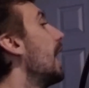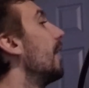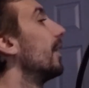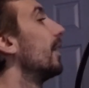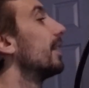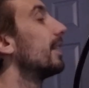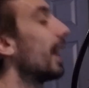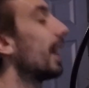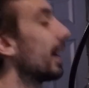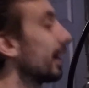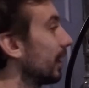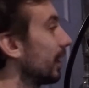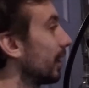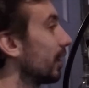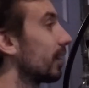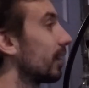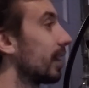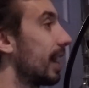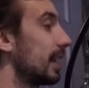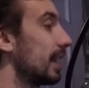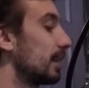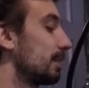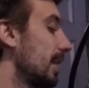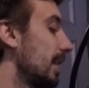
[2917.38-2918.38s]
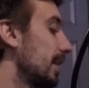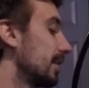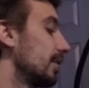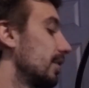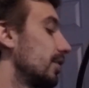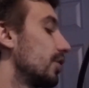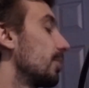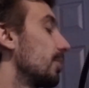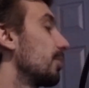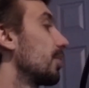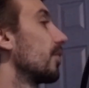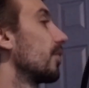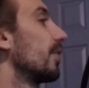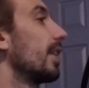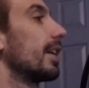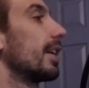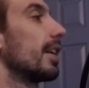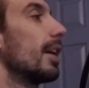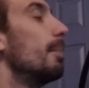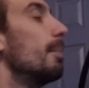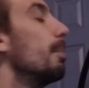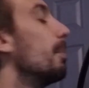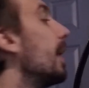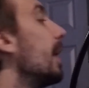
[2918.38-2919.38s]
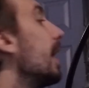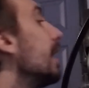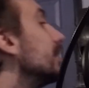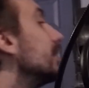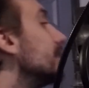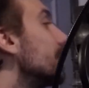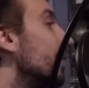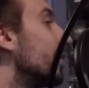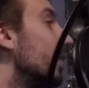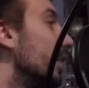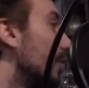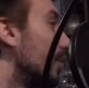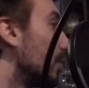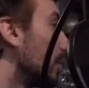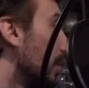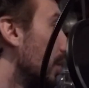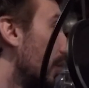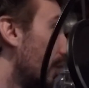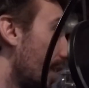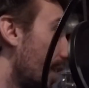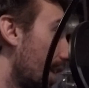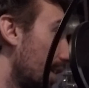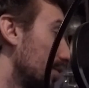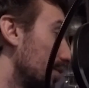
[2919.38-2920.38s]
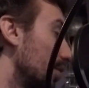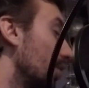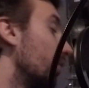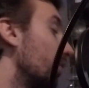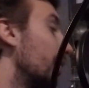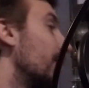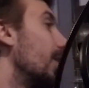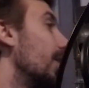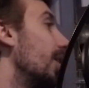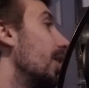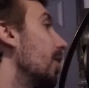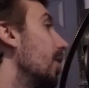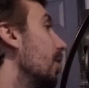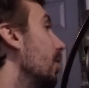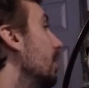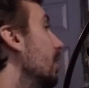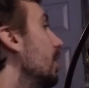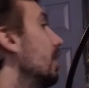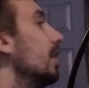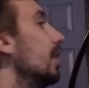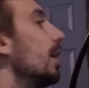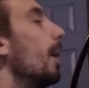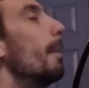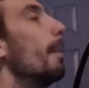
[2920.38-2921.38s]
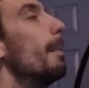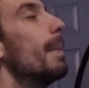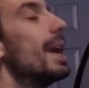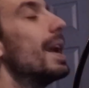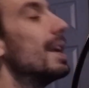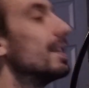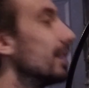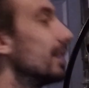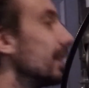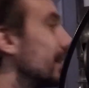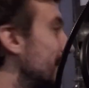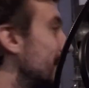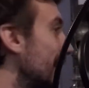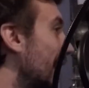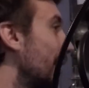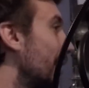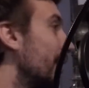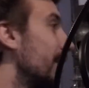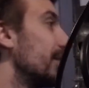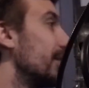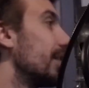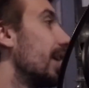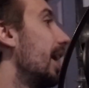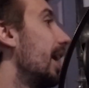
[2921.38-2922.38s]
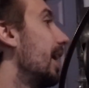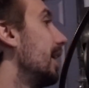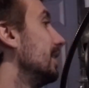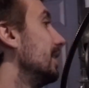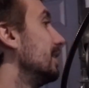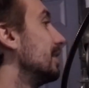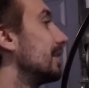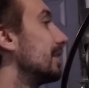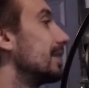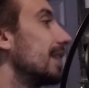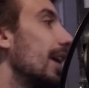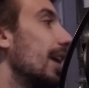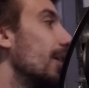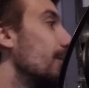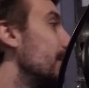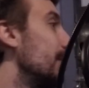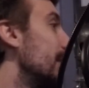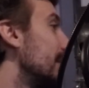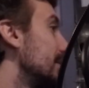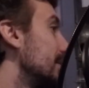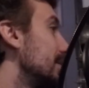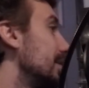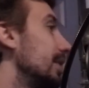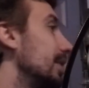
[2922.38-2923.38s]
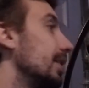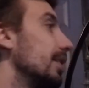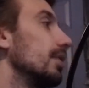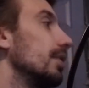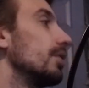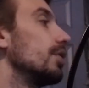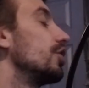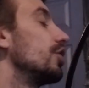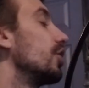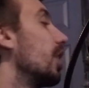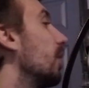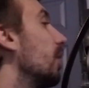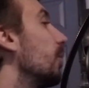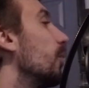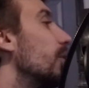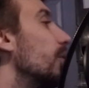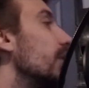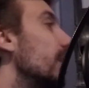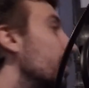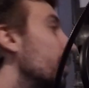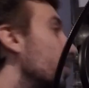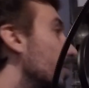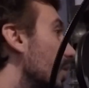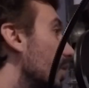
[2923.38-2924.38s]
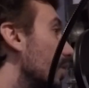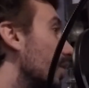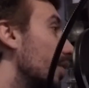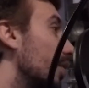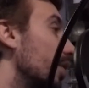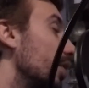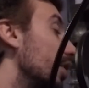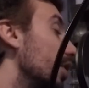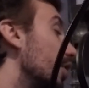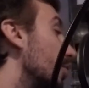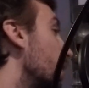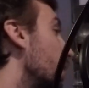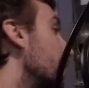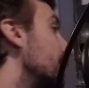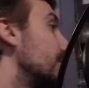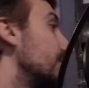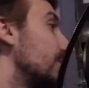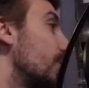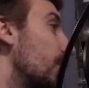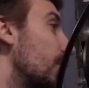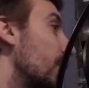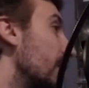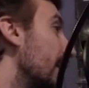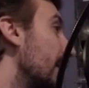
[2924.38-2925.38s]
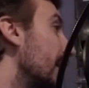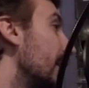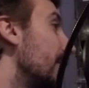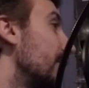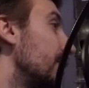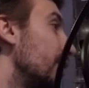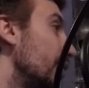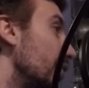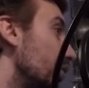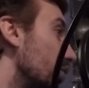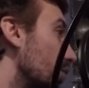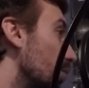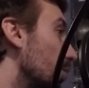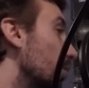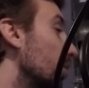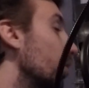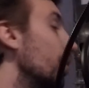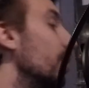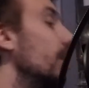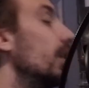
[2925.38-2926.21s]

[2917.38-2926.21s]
And the technical aspects in terms of amazing visual effects overall, amazing sound design, sound mixing. John Williams does a great score again, as usual.